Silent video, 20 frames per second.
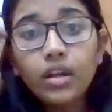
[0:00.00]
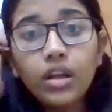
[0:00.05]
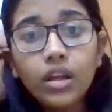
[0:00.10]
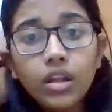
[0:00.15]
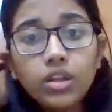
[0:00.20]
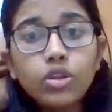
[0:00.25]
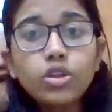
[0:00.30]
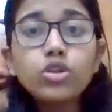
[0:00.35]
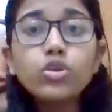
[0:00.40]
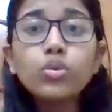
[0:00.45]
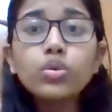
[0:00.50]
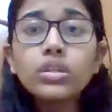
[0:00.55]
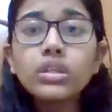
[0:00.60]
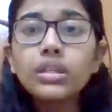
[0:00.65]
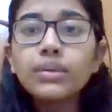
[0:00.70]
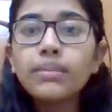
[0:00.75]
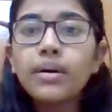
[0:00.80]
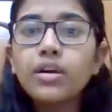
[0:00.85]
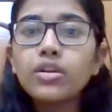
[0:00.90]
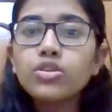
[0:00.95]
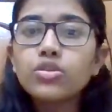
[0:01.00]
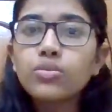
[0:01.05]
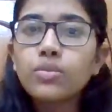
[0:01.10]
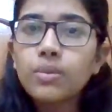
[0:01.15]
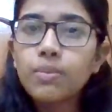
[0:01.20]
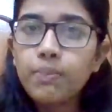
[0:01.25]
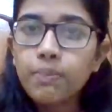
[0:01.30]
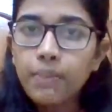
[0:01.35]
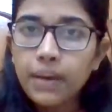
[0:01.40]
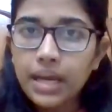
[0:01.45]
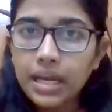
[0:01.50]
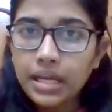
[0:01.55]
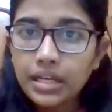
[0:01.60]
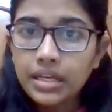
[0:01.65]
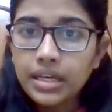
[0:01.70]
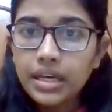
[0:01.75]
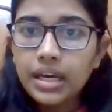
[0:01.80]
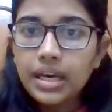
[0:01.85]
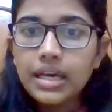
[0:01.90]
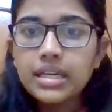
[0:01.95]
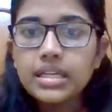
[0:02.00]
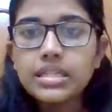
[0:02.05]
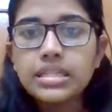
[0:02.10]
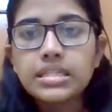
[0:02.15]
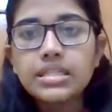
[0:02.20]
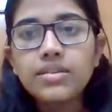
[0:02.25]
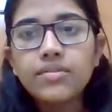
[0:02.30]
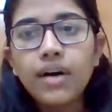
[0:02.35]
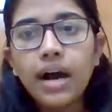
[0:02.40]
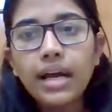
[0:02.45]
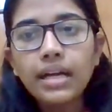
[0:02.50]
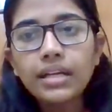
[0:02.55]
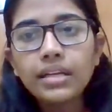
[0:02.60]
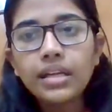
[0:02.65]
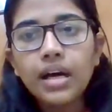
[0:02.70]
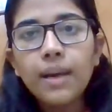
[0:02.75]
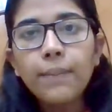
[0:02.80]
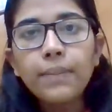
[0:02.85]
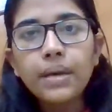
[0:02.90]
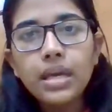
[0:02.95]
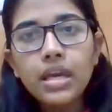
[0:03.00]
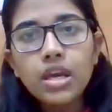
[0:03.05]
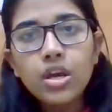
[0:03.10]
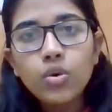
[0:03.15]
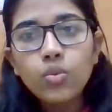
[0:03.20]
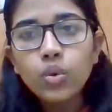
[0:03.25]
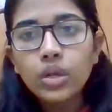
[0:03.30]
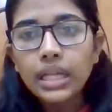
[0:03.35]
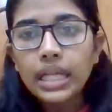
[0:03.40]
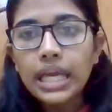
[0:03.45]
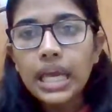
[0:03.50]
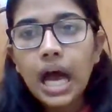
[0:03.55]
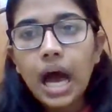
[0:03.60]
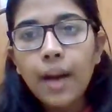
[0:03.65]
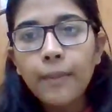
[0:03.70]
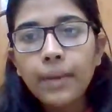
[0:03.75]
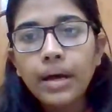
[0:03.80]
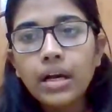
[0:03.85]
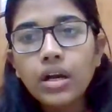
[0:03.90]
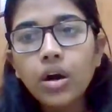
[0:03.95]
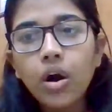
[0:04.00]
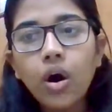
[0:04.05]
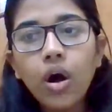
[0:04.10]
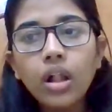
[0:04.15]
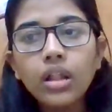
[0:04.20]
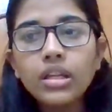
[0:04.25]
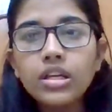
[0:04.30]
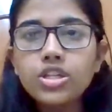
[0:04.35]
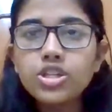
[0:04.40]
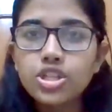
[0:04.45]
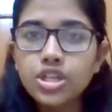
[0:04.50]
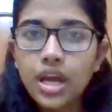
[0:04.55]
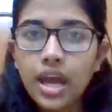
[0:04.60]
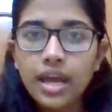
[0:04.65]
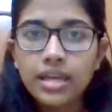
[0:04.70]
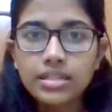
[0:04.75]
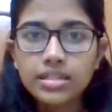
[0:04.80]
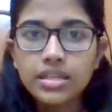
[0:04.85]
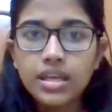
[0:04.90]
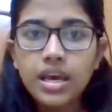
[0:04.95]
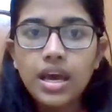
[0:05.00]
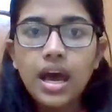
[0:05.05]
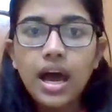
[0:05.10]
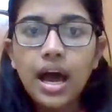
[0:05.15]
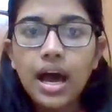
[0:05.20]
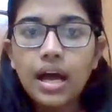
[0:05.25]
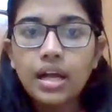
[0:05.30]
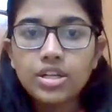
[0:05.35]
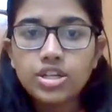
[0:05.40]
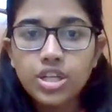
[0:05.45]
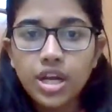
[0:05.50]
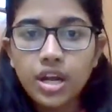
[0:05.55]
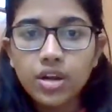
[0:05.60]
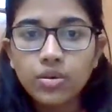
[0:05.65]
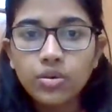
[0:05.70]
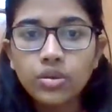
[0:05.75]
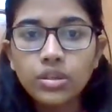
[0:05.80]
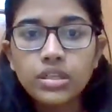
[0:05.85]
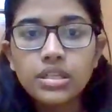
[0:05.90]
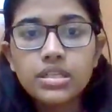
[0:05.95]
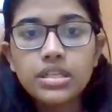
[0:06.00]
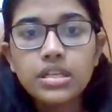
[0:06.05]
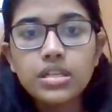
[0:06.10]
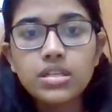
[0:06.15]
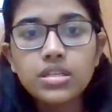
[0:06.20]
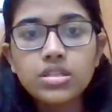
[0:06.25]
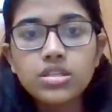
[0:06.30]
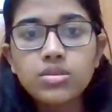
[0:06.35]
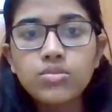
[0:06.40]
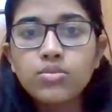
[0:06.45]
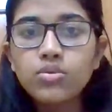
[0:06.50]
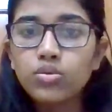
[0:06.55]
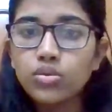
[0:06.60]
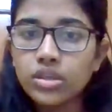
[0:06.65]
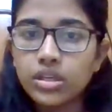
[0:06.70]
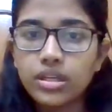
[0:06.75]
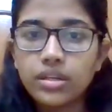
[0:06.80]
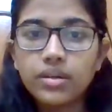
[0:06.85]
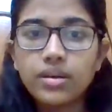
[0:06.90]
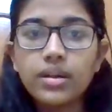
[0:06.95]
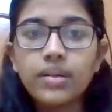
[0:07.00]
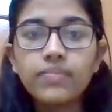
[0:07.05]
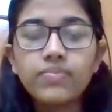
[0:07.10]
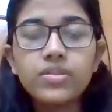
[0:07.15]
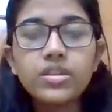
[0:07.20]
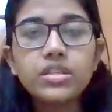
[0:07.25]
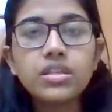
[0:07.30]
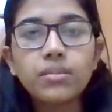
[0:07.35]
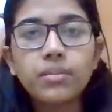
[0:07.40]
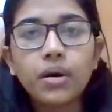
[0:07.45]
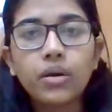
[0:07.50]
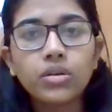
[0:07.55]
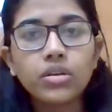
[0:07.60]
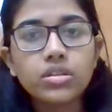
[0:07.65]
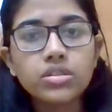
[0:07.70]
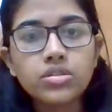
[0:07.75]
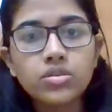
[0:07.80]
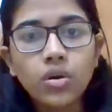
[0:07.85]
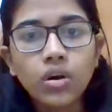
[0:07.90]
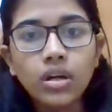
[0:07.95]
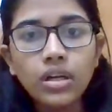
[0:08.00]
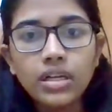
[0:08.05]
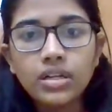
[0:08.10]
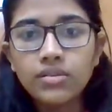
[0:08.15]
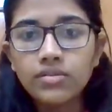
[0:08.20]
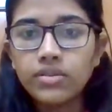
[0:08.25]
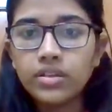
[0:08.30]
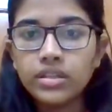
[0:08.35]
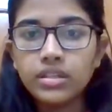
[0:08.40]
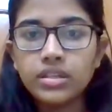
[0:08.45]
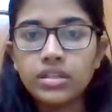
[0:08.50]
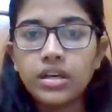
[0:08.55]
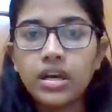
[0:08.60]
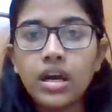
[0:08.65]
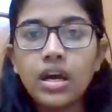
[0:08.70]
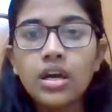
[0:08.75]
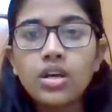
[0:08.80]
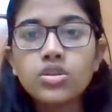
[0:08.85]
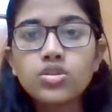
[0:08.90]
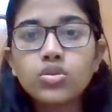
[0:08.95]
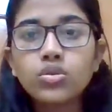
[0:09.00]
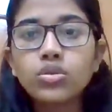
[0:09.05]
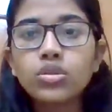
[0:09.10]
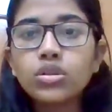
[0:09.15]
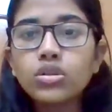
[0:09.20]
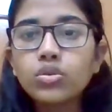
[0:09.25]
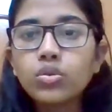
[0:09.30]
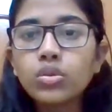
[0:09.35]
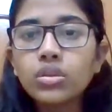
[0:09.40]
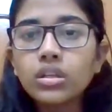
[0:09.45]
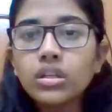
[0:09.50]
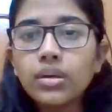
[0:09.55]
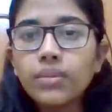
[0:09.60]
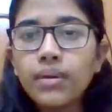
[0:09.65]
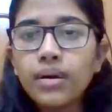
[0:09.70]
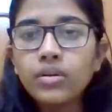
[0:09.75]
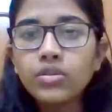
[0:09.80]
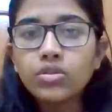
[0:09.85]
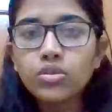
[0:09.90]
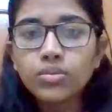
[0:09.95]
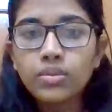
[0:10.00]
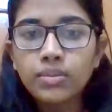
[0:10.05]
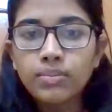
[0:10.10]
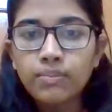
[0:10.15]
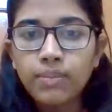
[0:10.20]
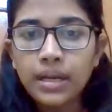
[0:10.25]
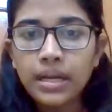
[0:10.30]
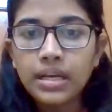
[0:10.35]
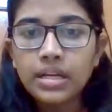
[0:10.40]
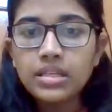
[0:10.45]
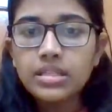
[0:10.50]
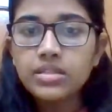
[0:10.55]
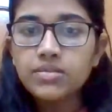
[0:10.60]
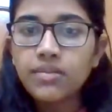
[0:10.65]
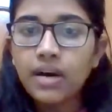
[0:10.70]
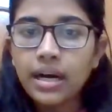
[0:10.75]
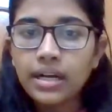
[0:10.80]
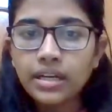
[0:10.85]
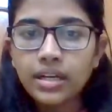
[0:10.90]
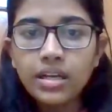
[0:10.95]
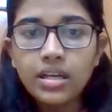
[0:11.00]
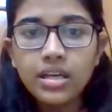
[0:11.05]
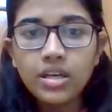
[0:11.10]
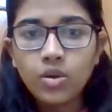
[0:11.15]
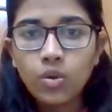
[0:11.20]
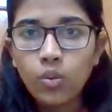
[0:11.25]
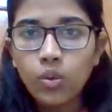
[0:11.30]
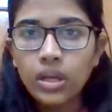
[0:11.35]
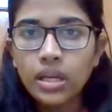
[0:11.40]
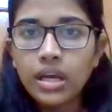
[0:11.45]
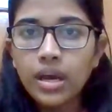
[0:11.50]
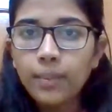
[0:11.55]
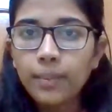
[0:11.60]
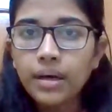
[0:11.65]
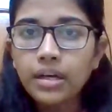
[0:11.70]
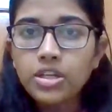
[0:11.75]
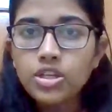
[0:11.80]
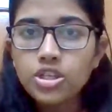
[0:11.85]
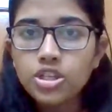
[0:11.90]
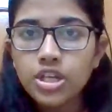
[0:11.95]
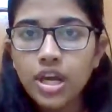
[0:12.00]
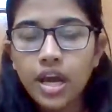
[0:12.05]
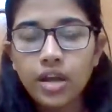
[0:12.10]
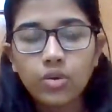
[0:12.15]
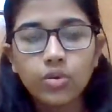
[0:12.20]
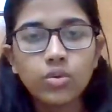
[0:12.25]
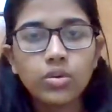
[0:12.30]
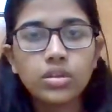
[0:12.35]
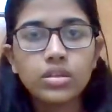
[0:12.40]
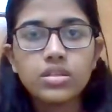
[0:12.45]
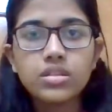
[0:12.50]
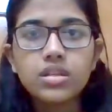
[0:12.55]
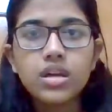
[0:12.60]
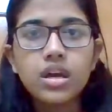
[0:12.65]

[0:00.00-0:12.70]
the total amount to be paid is divided up equally among all the shareholders and distributed. This amount is called dividend. So the total amount to be paid is divided equally among shareholders.